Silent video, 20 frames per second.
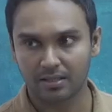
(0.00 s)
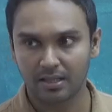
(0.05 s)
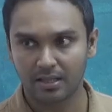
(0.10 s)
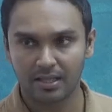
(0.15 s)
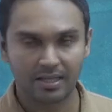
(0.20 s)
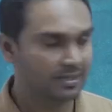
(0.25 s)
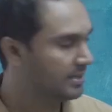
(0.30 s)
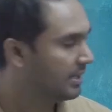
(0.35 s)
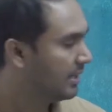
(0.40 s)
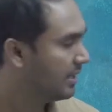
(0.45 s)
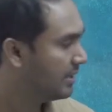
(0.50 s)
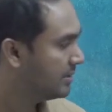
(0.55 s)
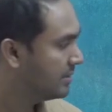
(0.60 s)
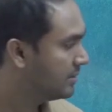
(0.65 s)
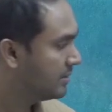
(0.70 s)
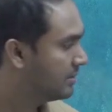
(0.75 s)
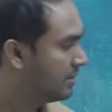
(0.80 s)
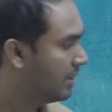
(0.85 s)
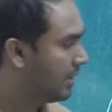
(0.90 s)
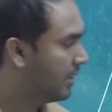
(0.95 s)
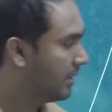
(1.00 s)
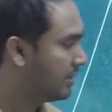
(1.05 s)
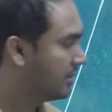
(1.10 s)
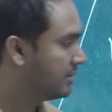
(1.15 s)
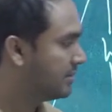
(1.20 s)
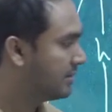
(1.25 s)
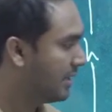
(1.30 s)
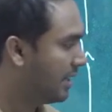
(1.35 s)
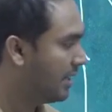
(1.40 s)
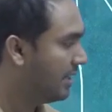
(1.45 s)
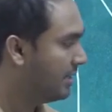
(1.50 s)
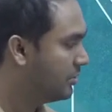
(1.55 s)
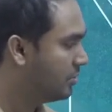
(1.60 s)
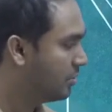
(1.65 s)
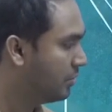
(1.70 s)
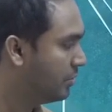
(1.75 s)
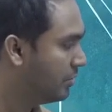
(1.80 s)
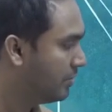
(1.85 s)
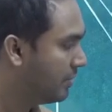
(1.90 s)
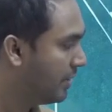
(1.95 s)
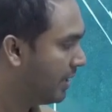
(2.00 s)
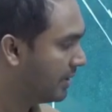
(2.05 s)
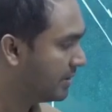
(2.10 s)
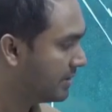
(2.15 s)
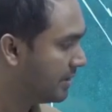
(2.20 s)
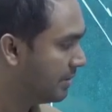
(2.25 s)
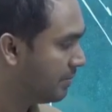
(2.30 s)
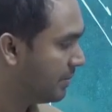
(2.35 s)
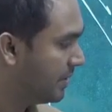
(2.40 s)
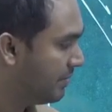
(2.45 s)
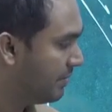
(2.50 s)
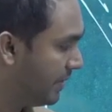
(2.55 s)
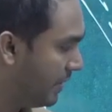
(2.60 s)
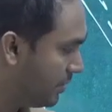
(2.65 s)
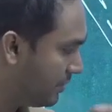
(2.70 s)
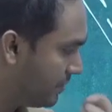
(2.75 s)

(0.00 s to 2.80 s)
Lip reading: Shall I show you like simple way of